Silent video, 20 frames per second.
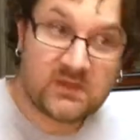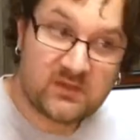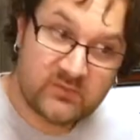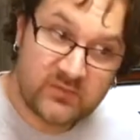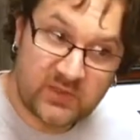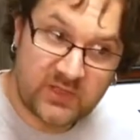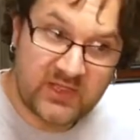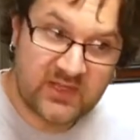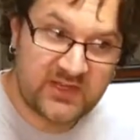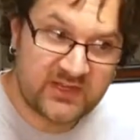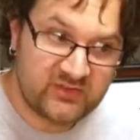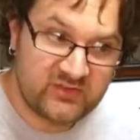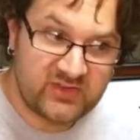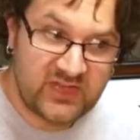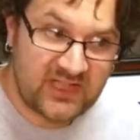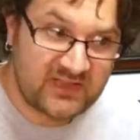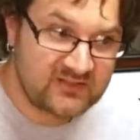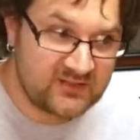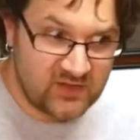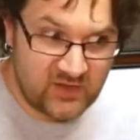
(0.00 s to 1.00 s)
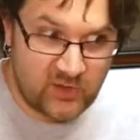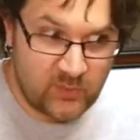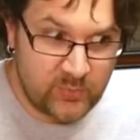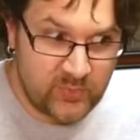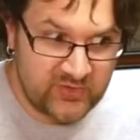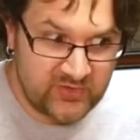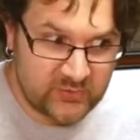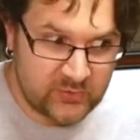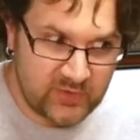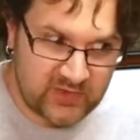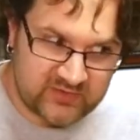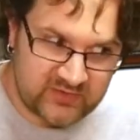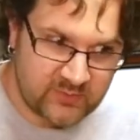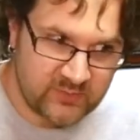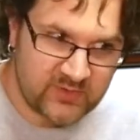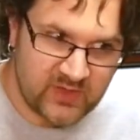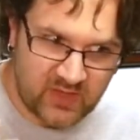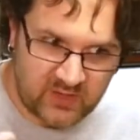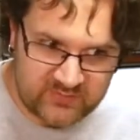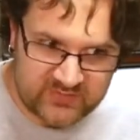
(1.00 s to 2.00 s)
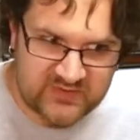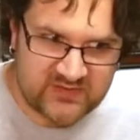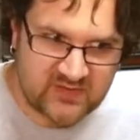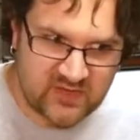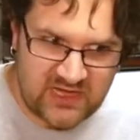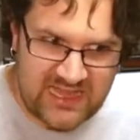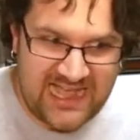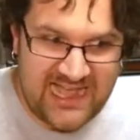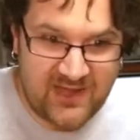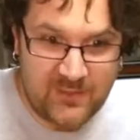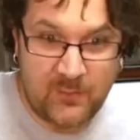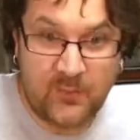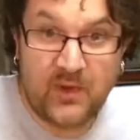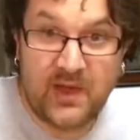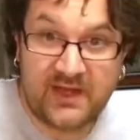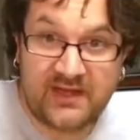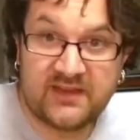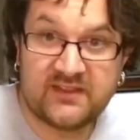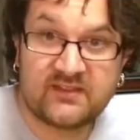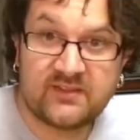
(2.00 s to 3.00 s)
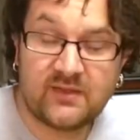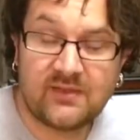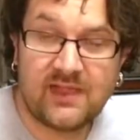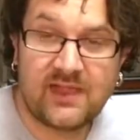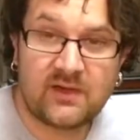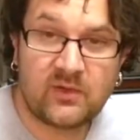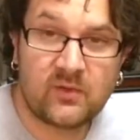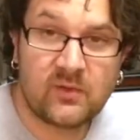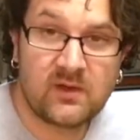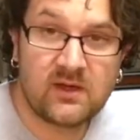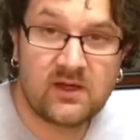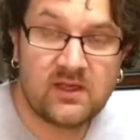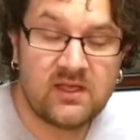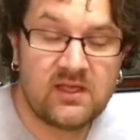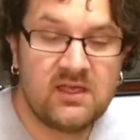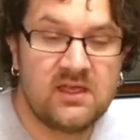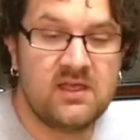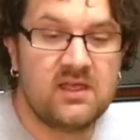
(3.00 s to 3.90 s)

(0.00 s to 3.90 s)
If you can inject an open string sometimes, it's going to add brightness to that chord.